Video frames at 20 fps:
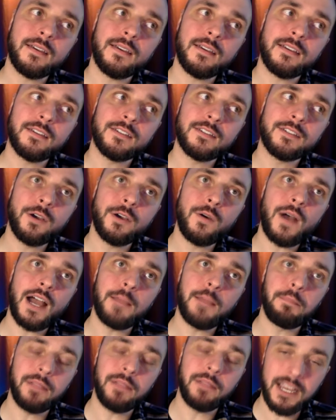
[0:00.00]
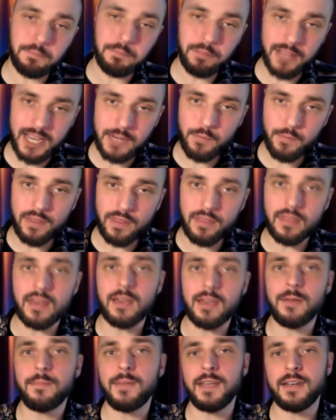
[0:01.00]
So I played with
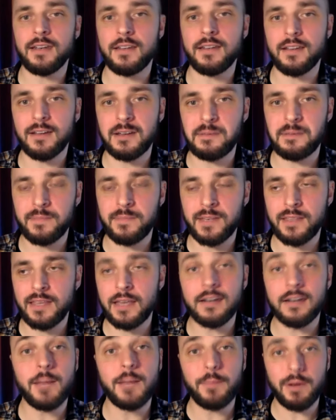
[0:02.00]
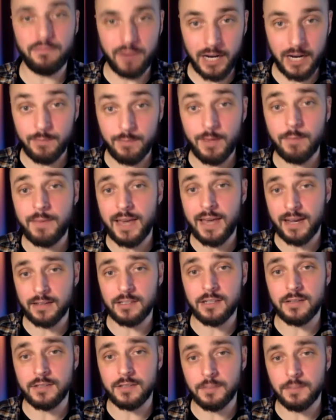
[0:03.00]
them, and they ended up inviting me back
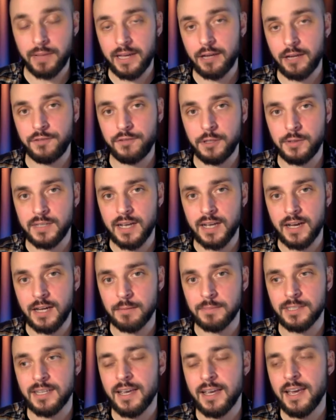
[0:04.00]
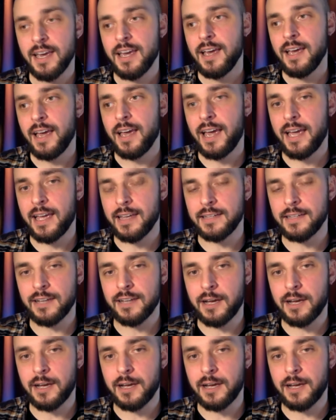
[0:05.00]
to play a few times. And